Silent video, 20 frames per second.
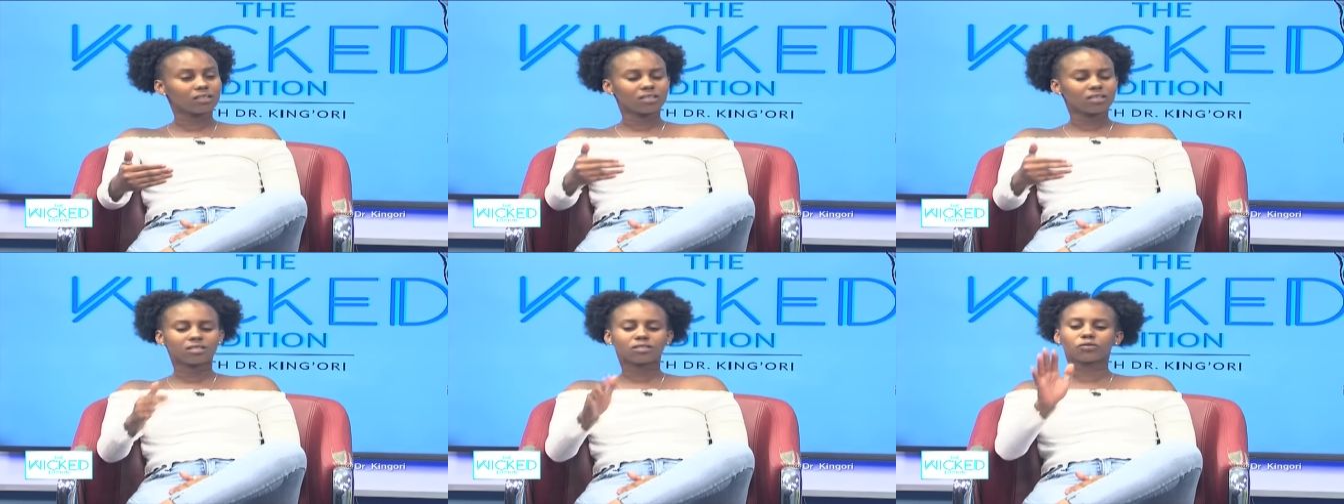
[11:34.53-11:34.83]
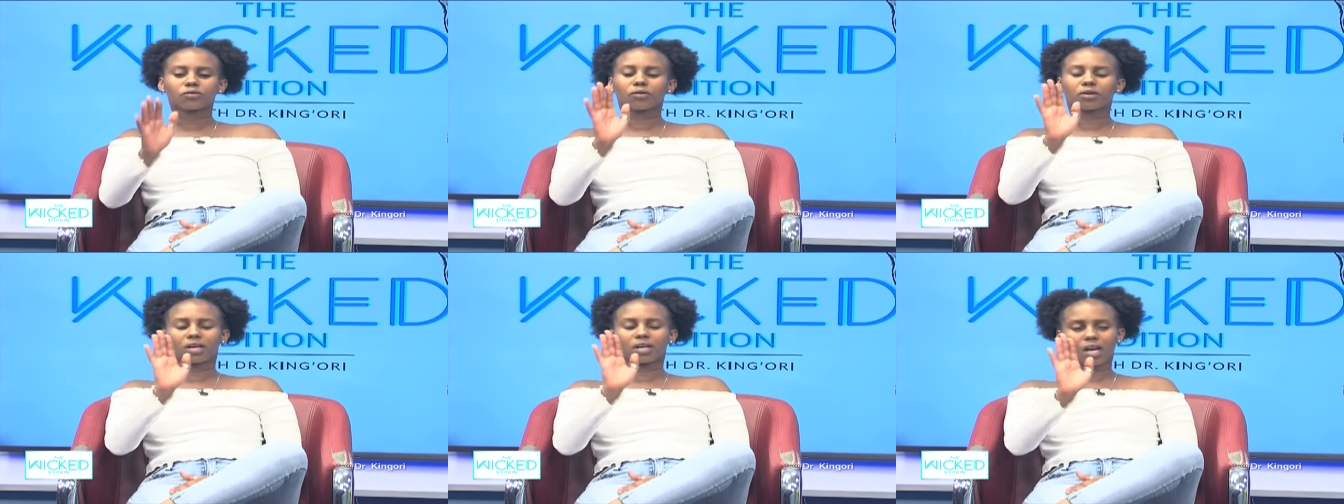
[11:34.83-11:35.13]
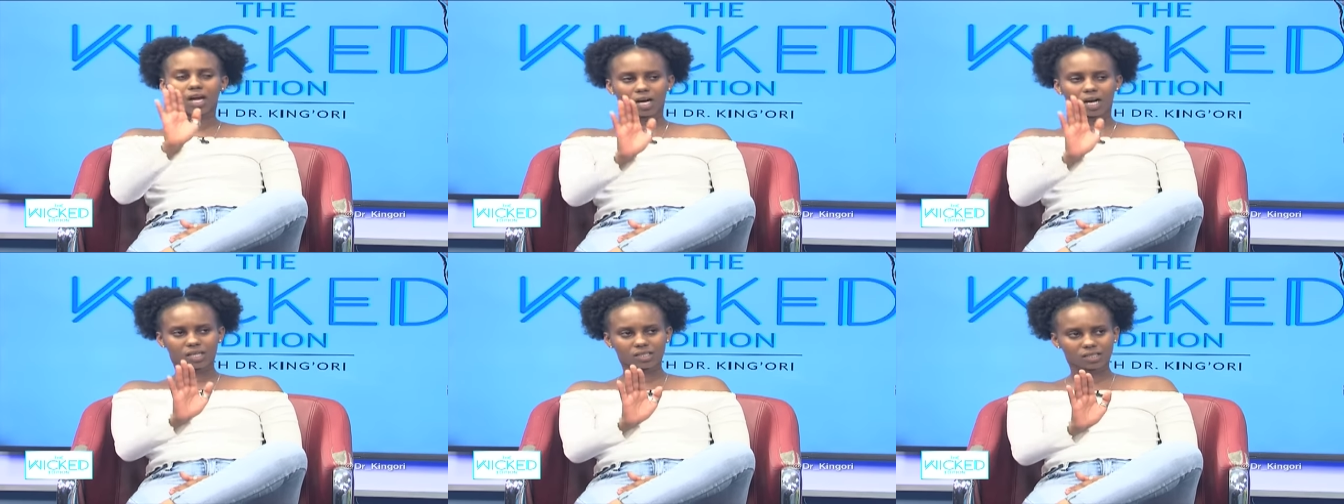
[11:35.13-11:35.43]
So
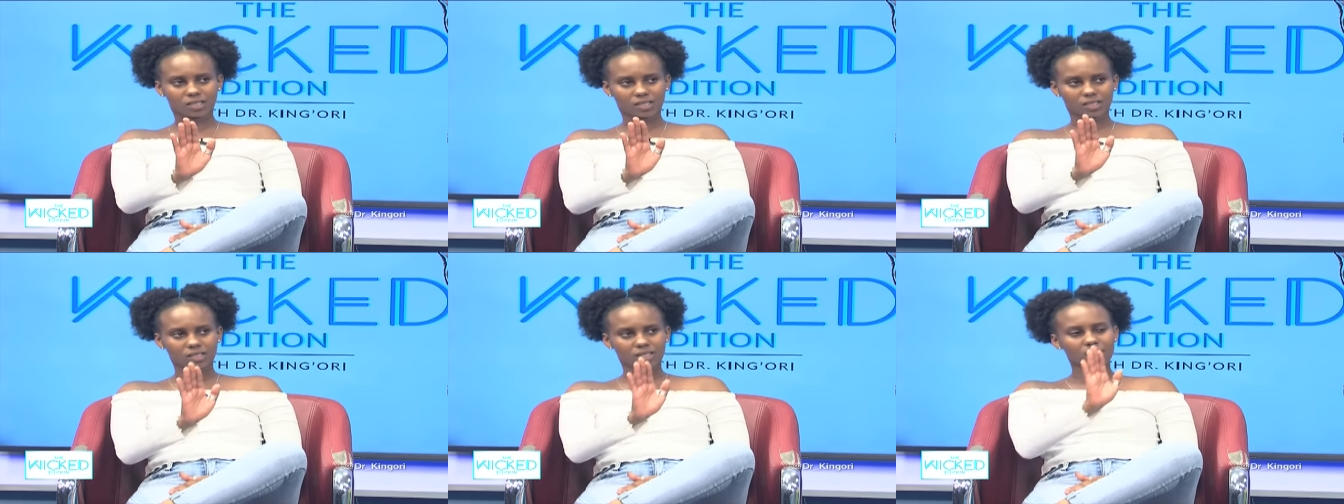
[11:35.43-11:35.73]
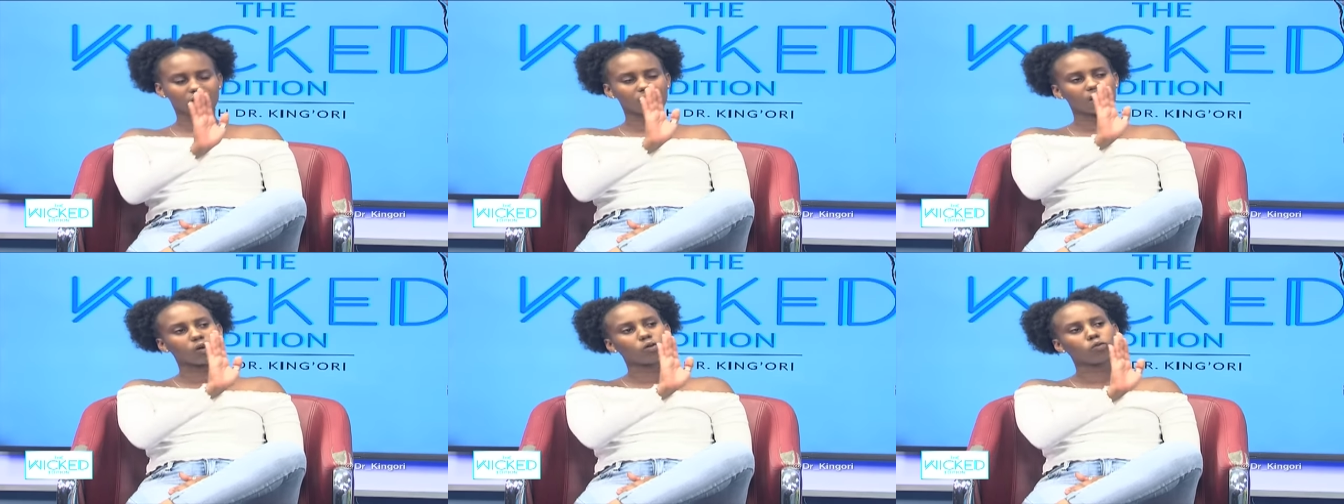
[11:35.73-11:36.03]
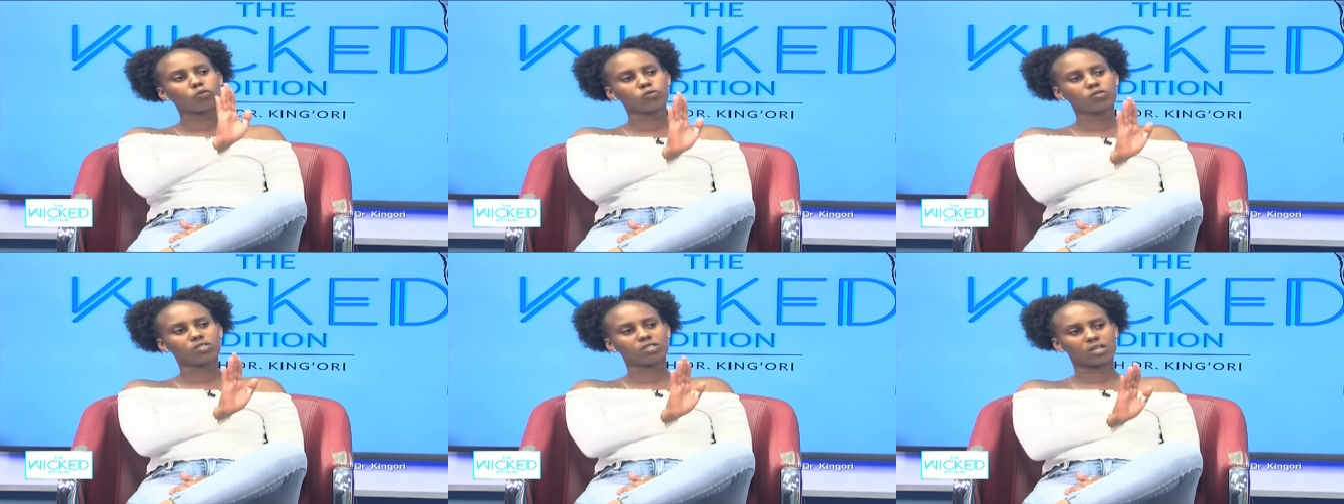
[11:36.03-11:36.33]
relax,
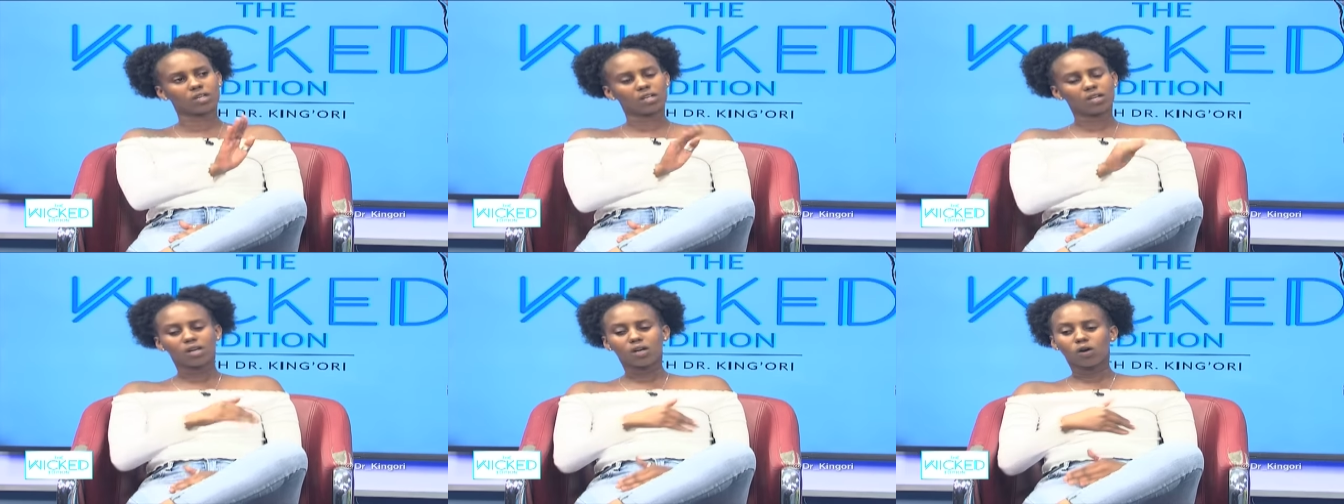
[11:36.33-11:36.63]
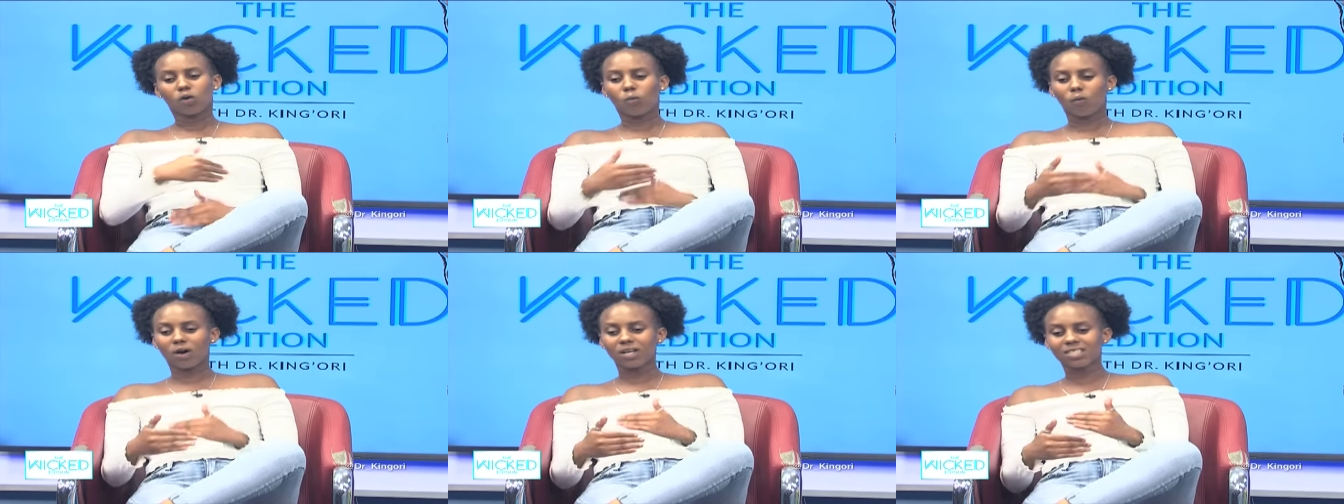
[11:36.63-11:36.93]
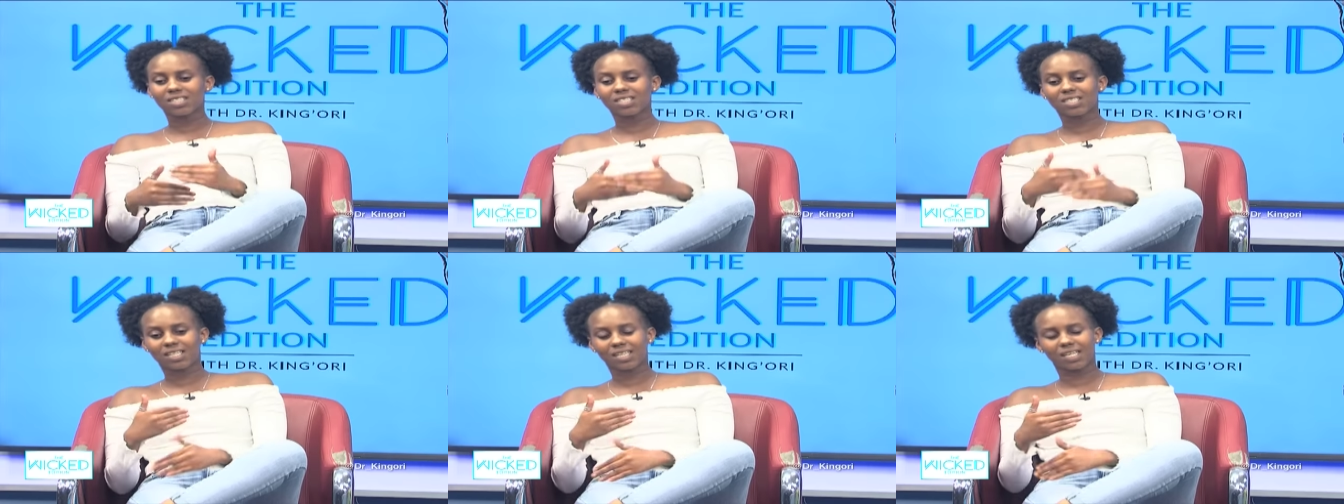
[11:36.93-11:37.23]
inakuja.
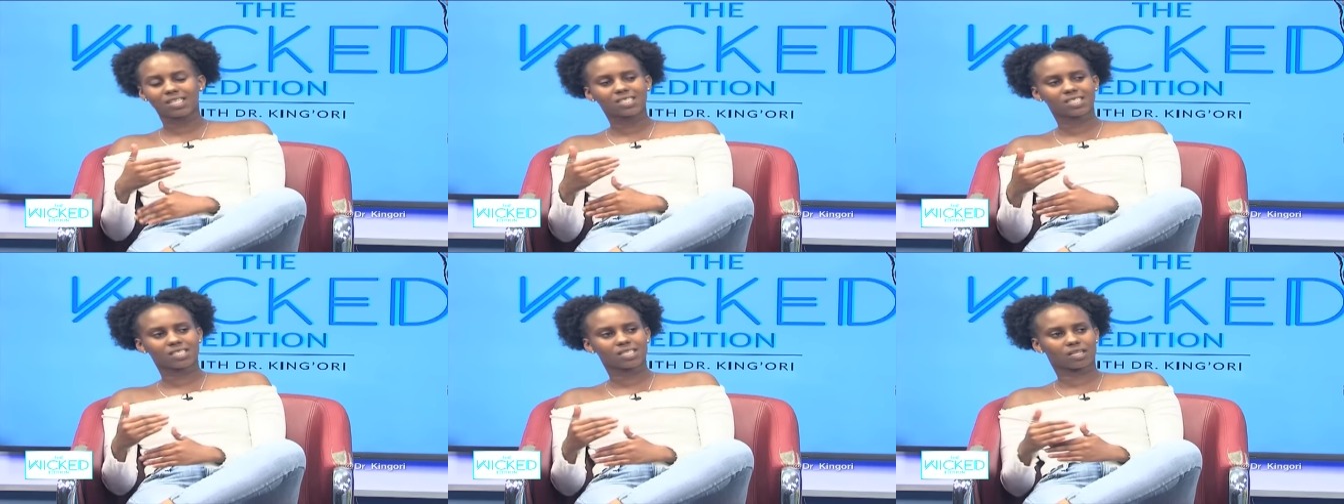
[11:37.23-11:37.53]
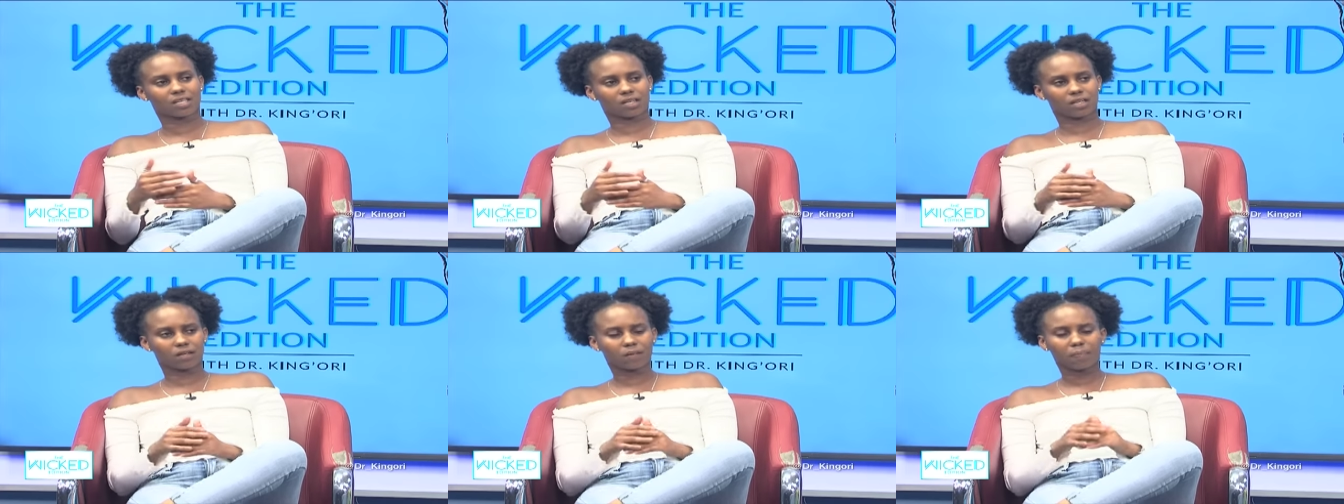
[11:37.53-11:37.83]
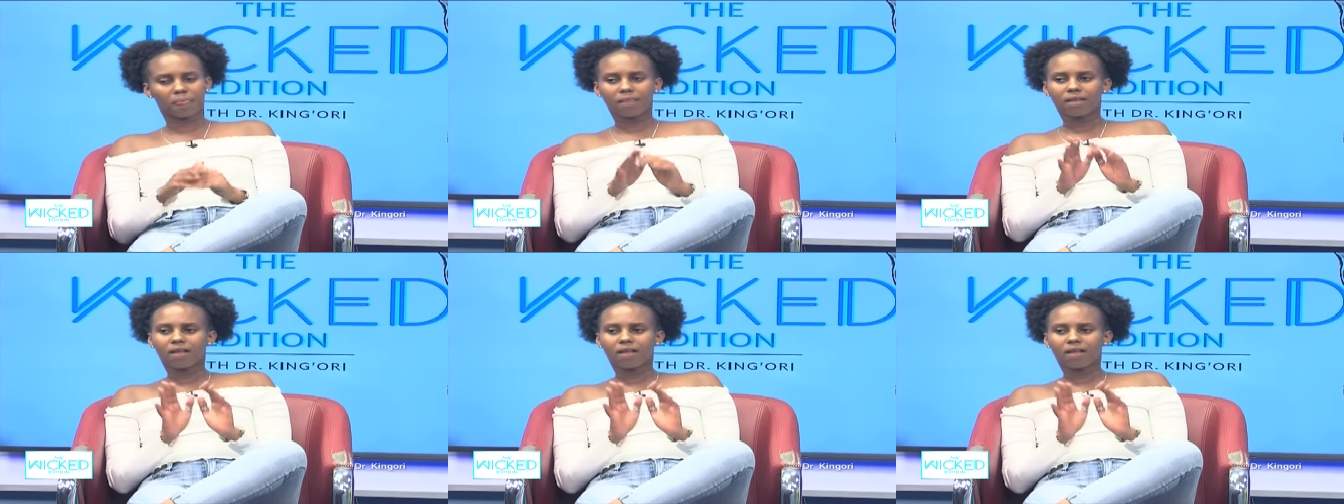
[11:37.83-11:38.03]
Once it gets there,